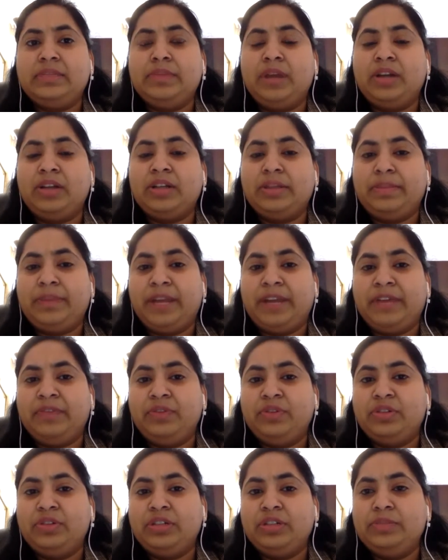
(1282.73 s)
marked a
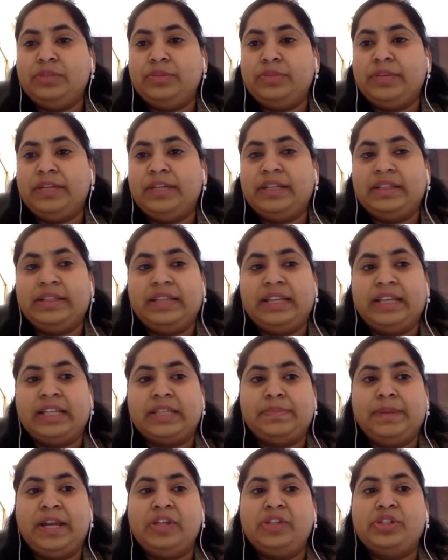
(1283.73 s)
pivotal moment in the
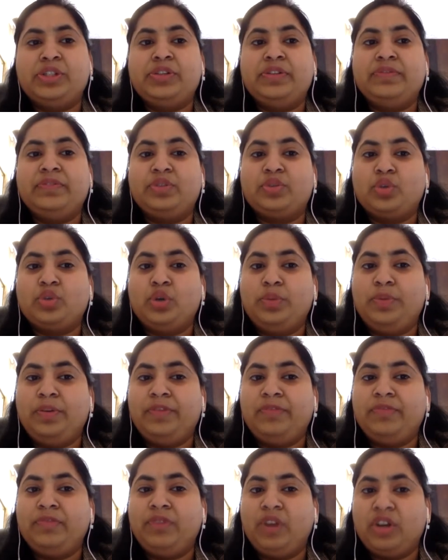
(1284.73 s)
expansion of the scope
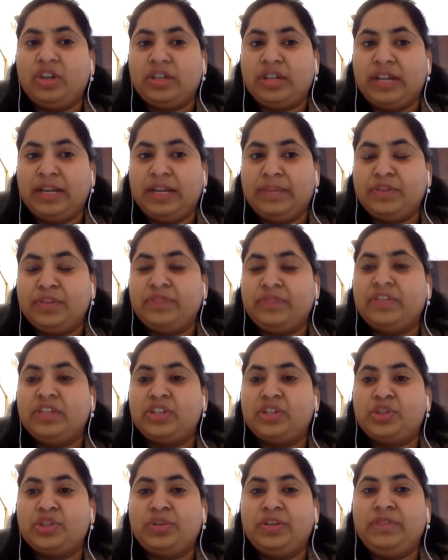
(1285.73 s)
of war crimes of
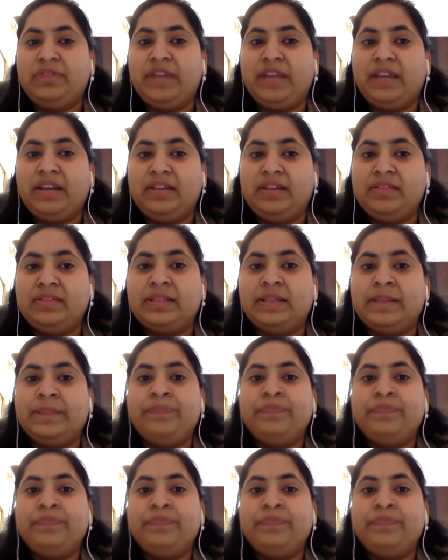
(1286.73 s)
sexual violence.